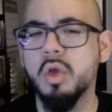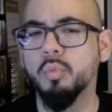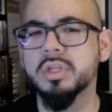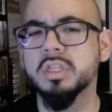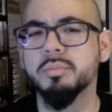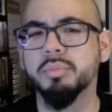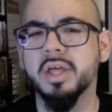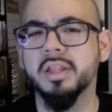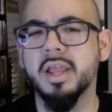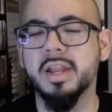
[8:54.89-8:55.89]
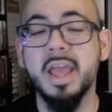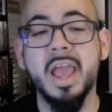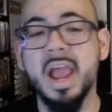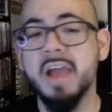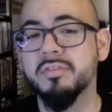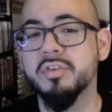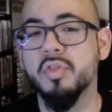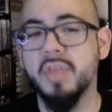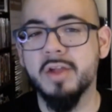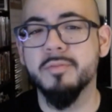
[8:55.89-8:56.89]
with the Bloodline after
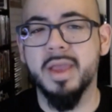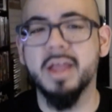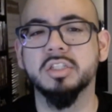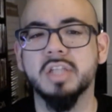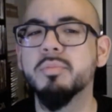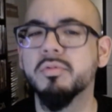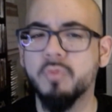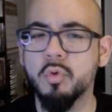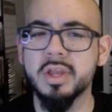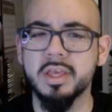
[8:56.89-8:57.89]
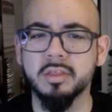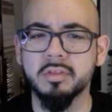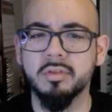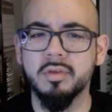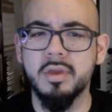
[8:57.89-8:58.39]
their match and before his.